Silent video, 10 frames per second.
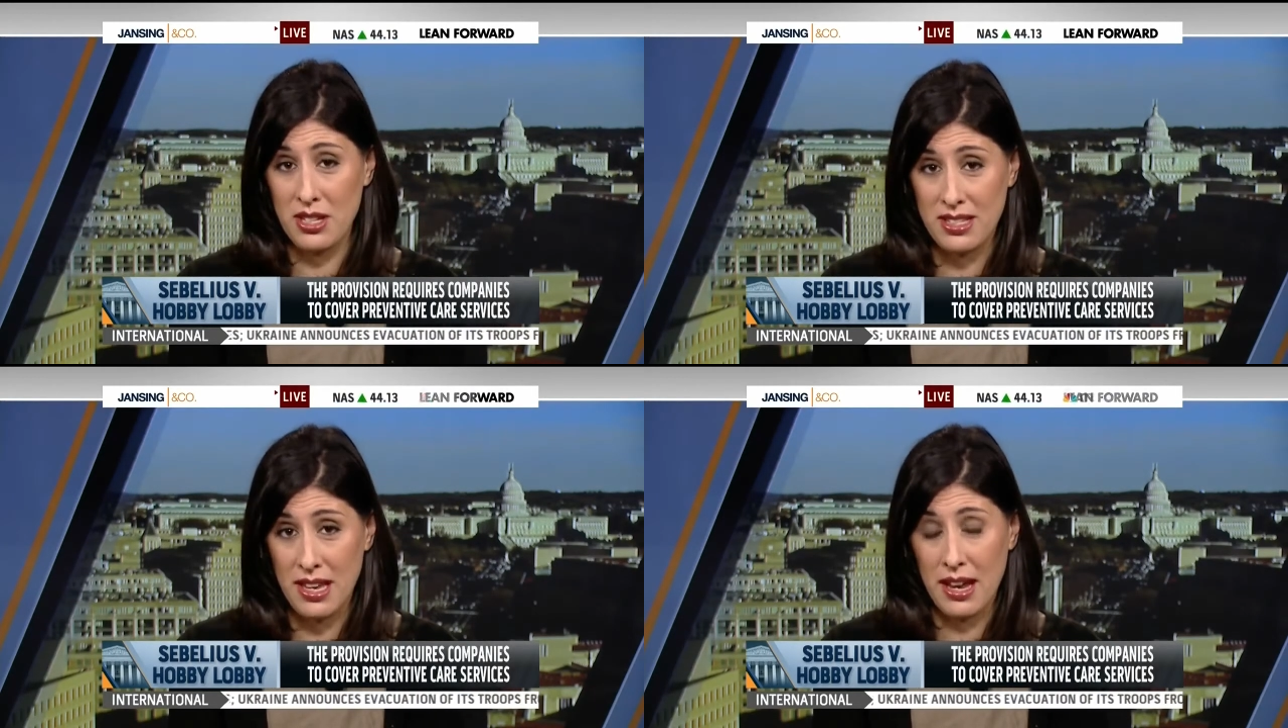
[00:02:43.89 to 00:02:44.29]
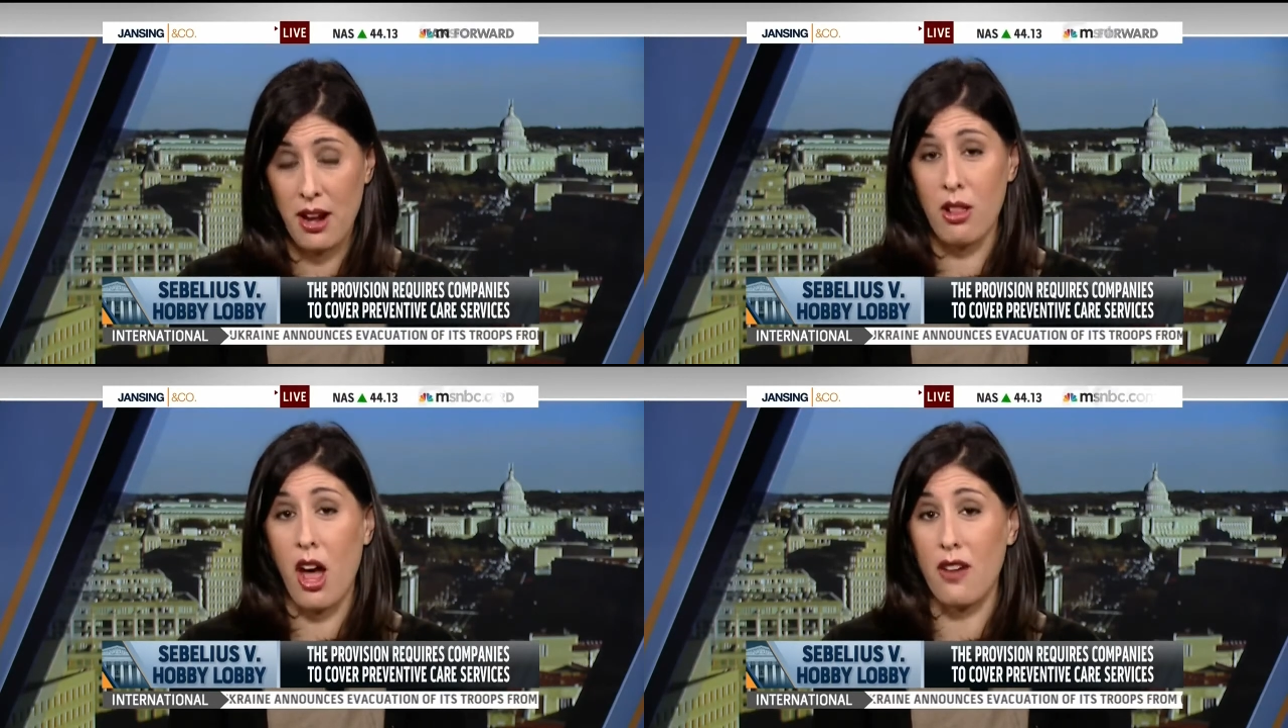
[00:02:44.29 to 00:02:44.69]
seeing
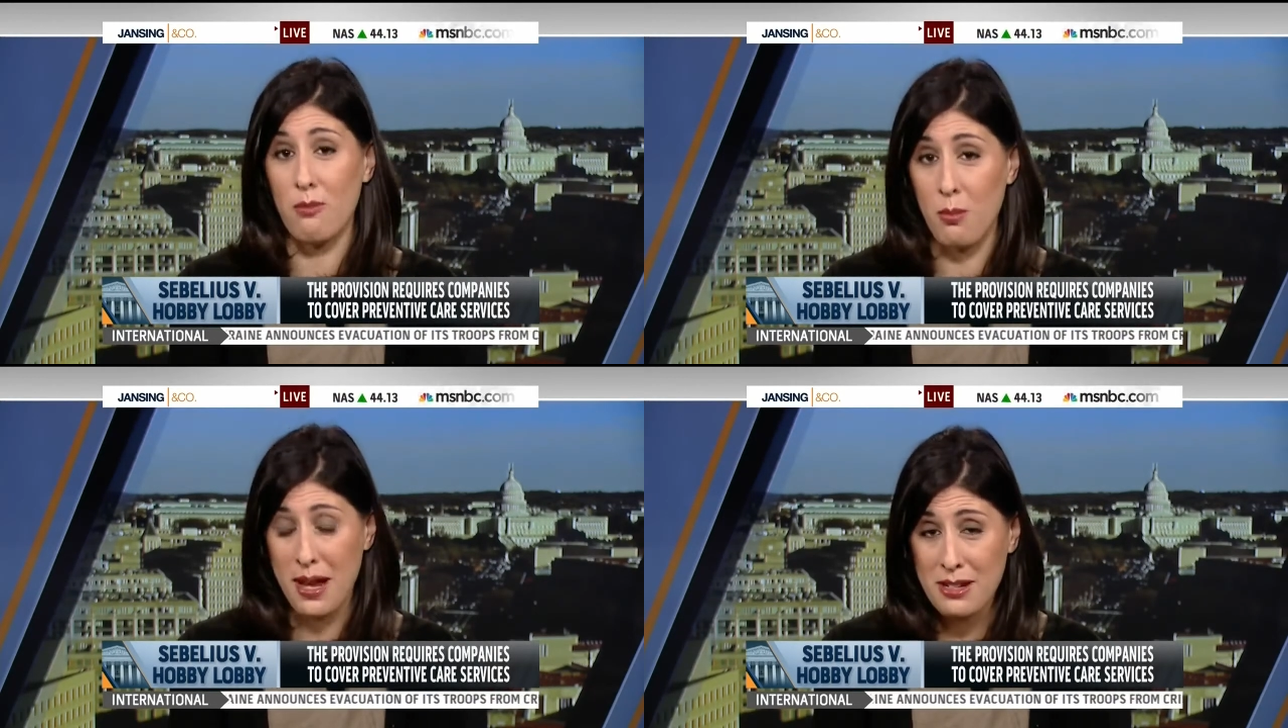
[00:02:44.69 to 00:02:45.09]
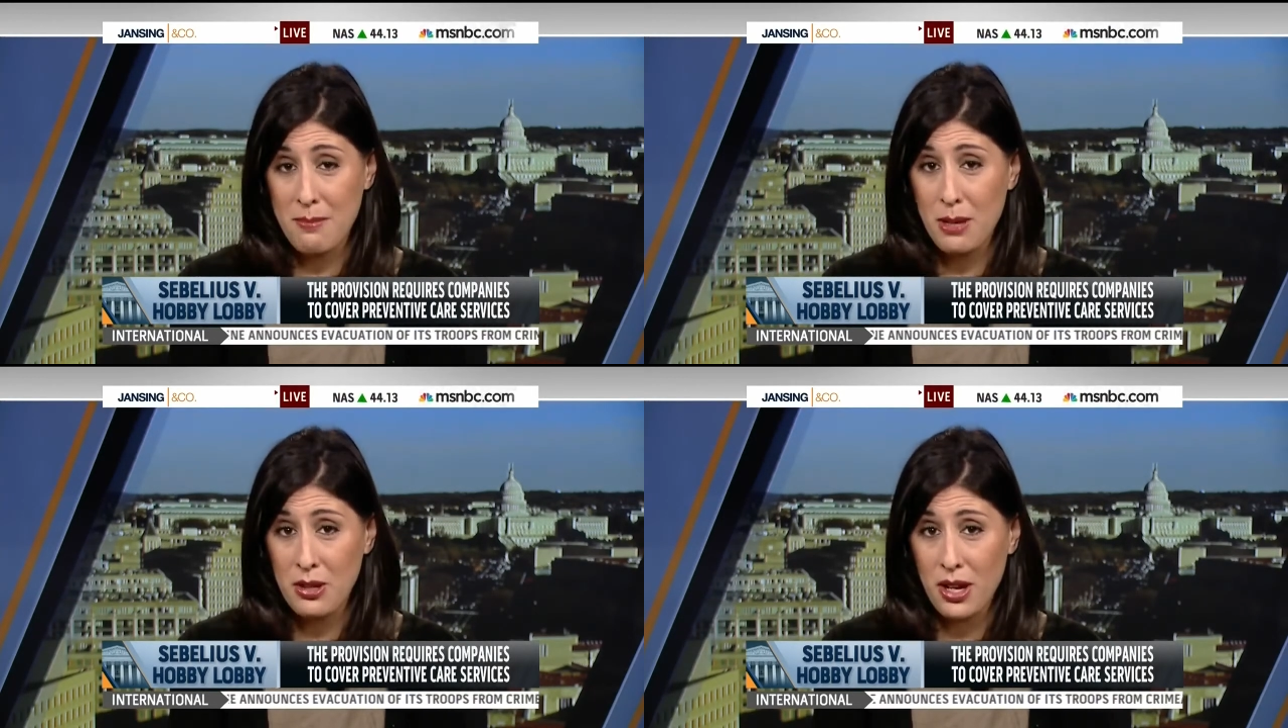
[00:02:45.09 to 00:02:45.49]
a lot of
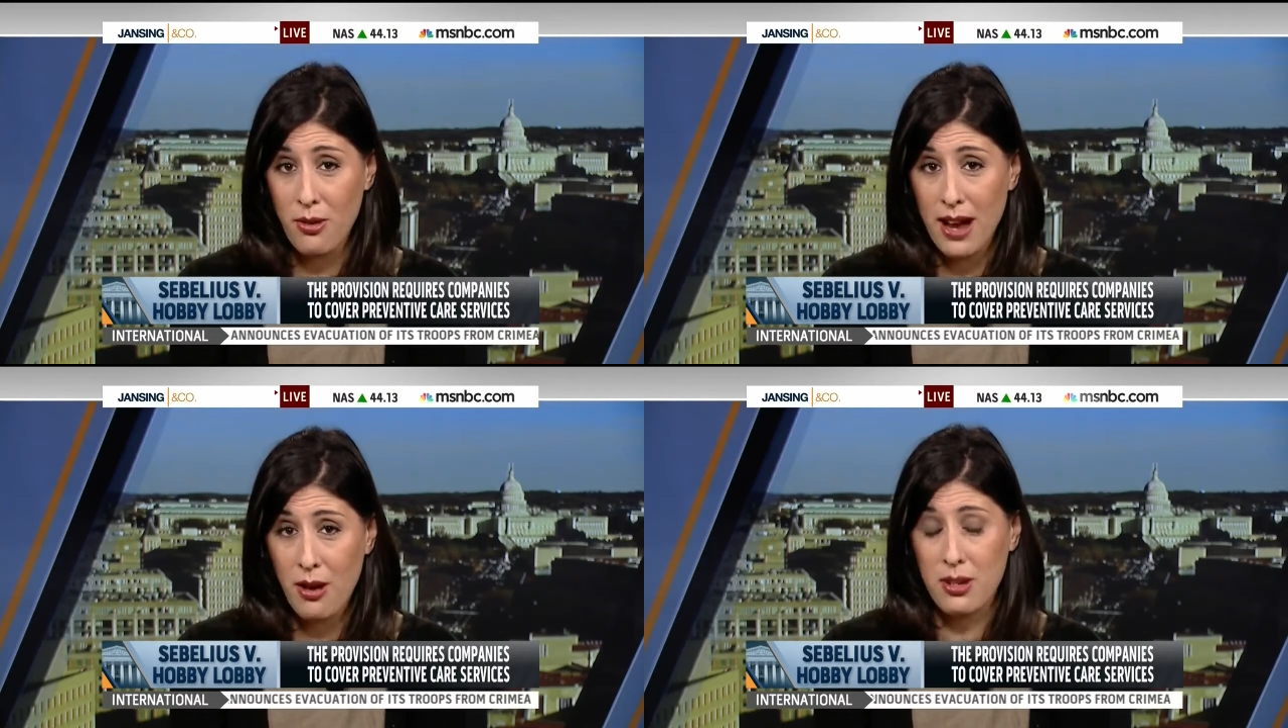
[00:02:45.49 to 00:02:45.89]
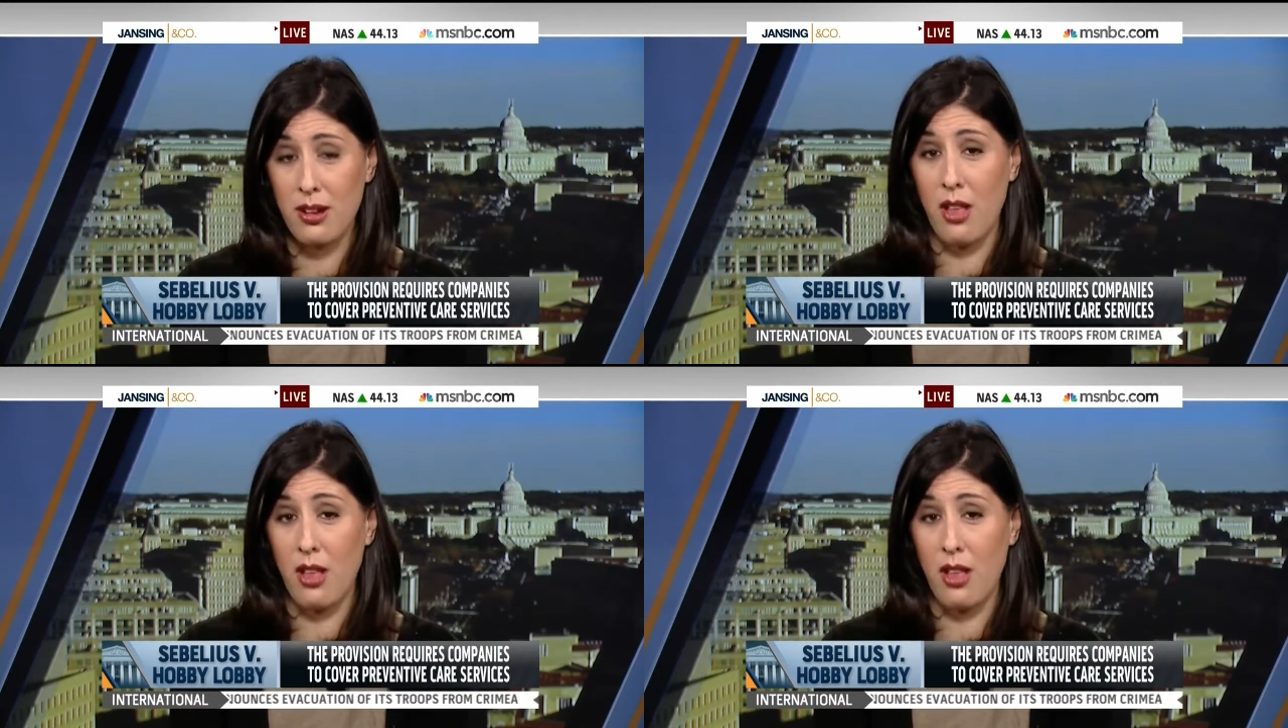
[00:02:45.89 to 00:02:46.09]
momentum building around and